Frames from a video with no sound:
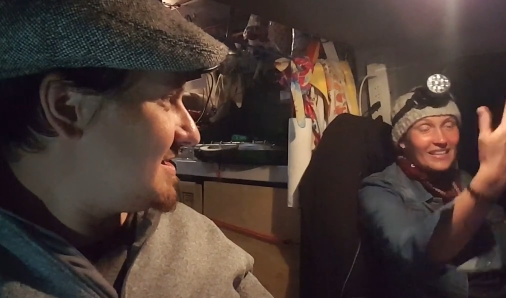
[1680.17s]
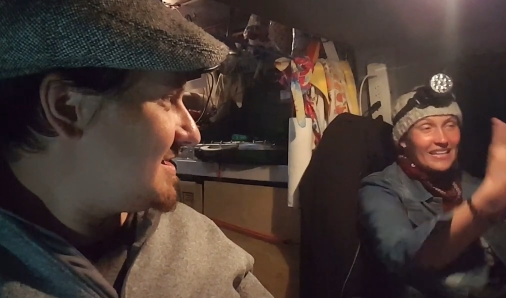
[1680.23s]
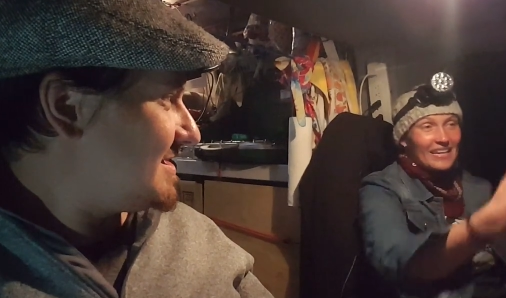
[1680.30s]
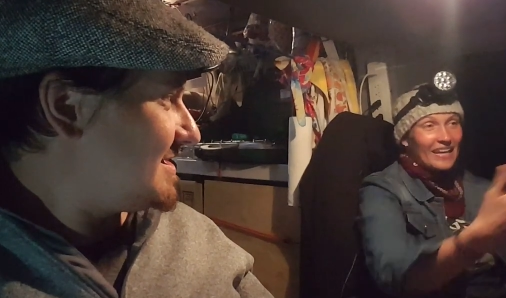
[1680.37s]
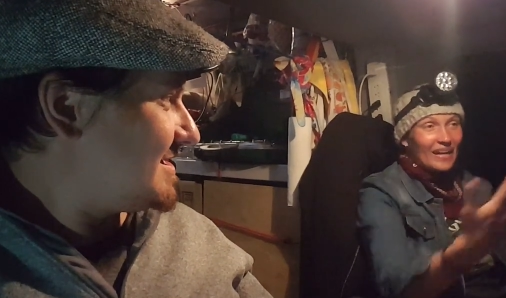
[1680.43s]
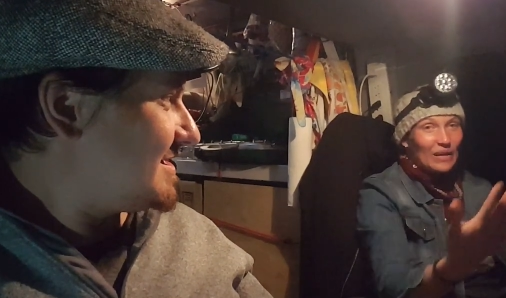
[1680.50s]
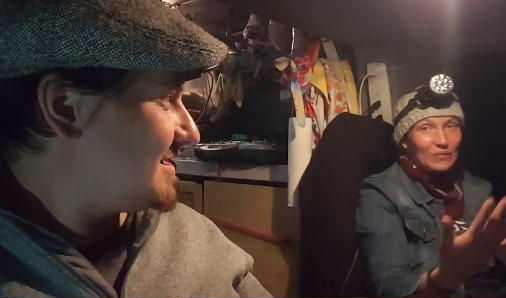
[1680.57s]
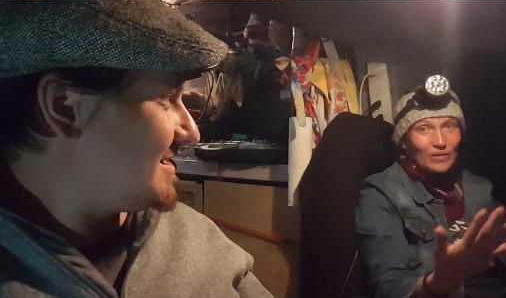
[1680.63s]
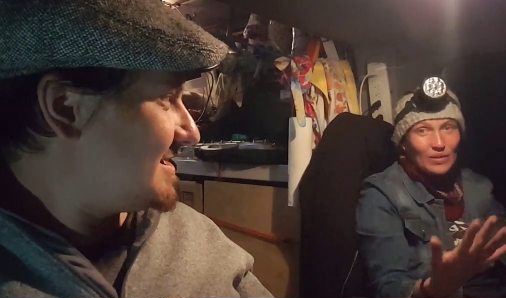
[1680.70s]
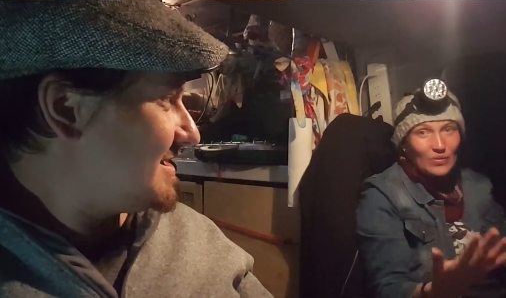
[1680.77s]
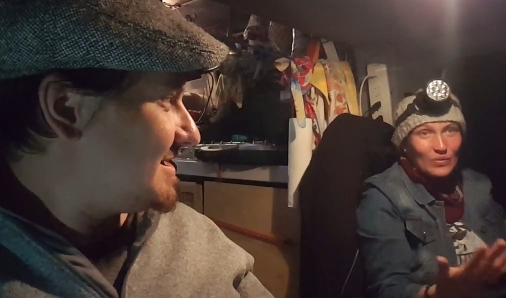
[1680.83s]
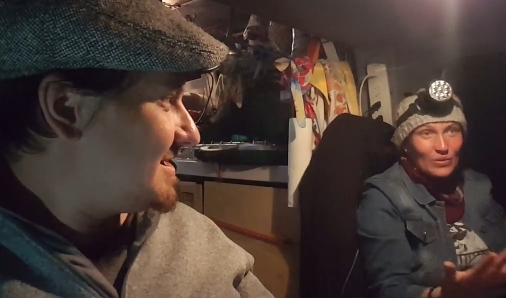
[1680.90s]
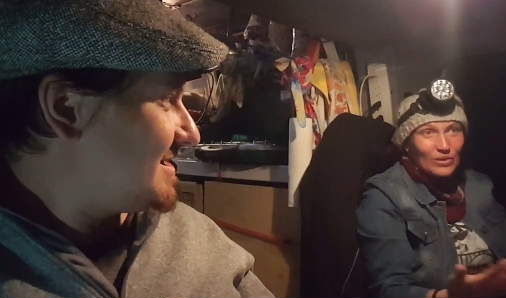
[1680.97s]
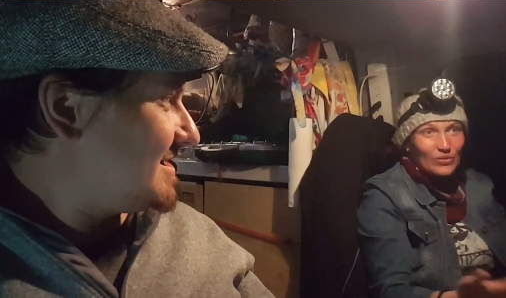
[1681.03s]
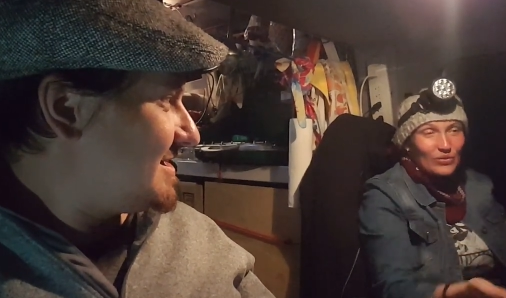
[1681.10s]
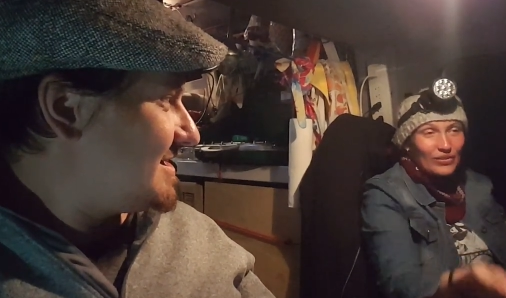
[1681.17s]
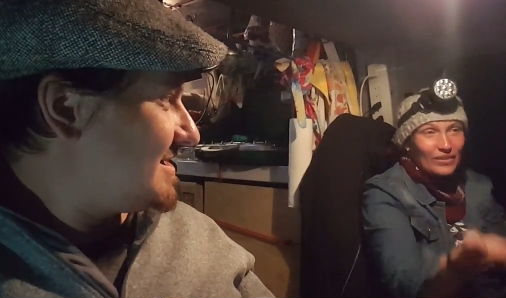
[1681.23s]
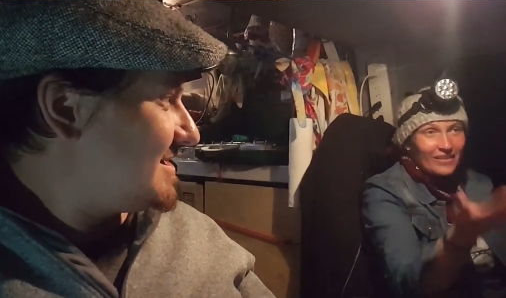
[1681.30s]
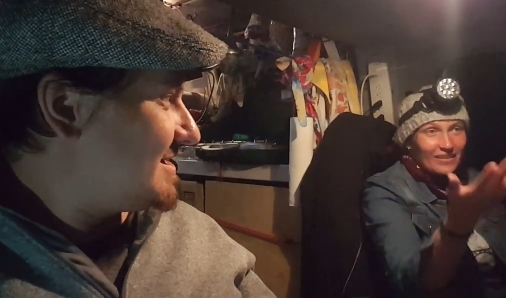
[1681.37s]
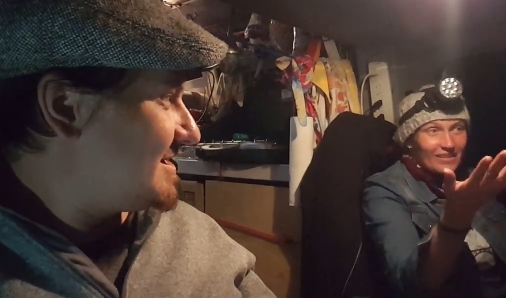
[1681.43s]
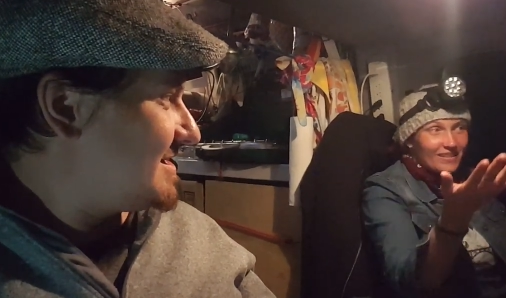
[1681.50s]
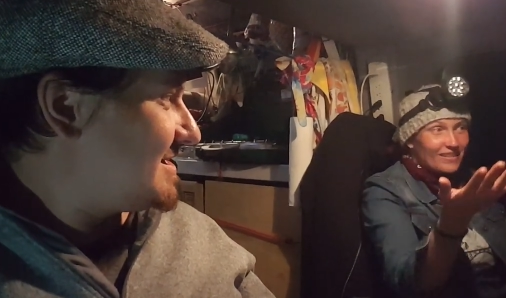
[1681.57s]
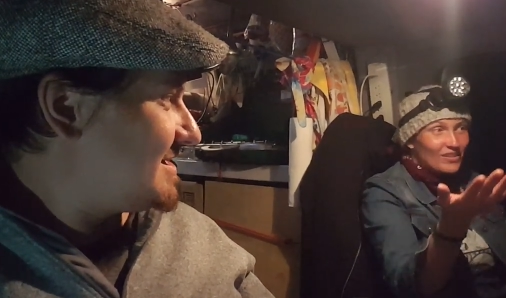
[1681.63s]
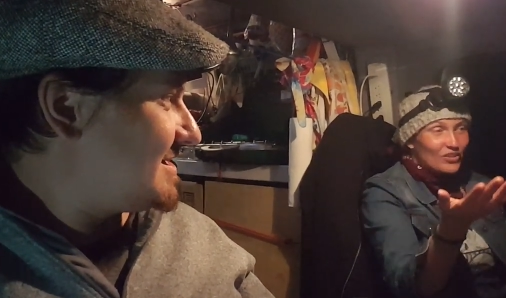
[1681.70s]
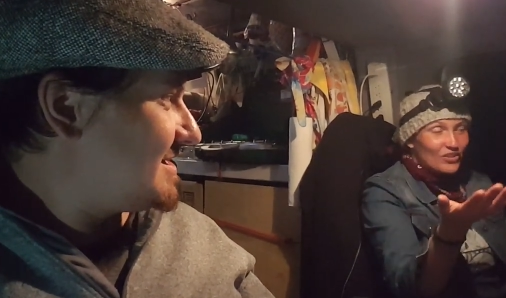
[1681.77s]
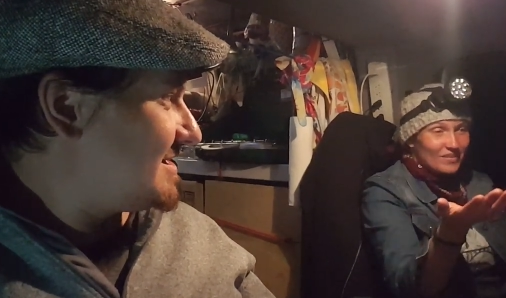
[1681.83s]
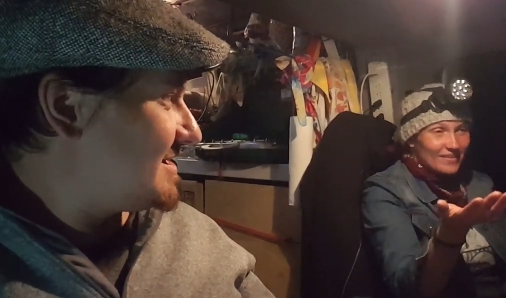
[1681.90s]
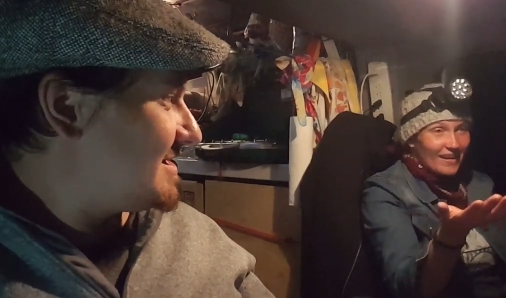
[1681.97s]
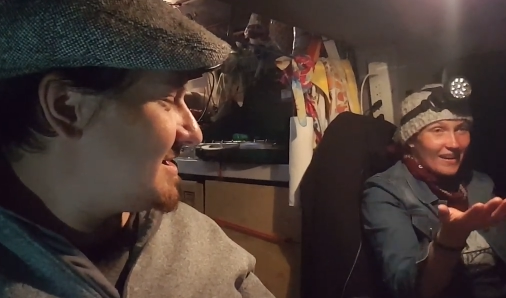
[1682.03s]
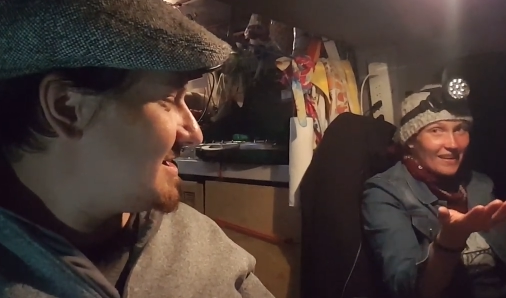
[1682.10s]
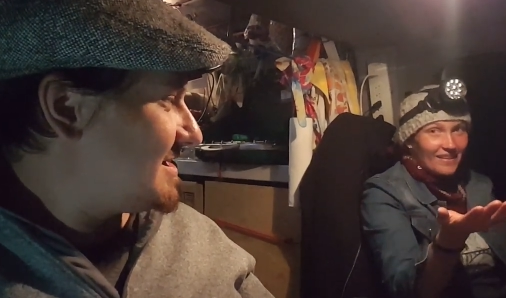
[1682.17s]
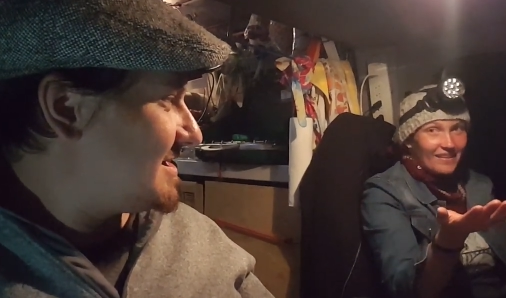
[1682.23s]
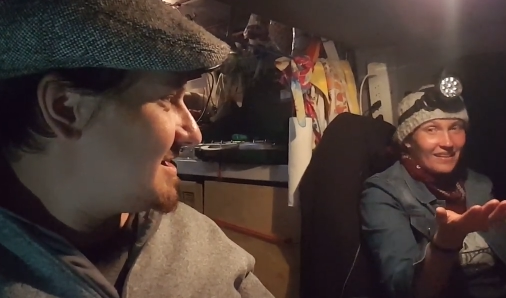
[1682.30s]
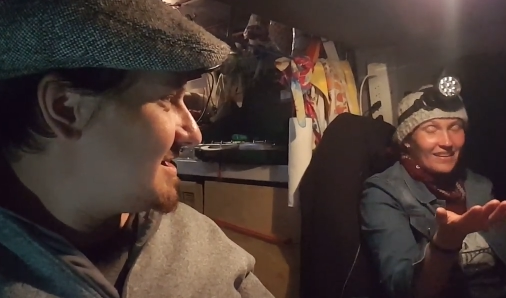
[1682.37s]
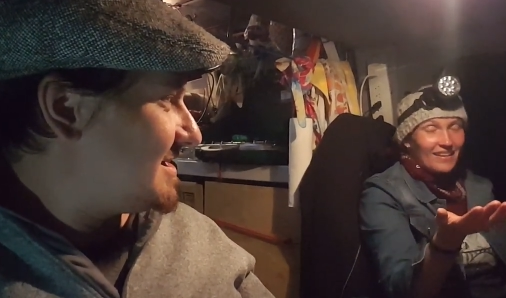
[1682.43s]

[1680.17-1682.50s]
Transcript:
Speaker 1: clean it. I'm like, well, you're only cleaning your side,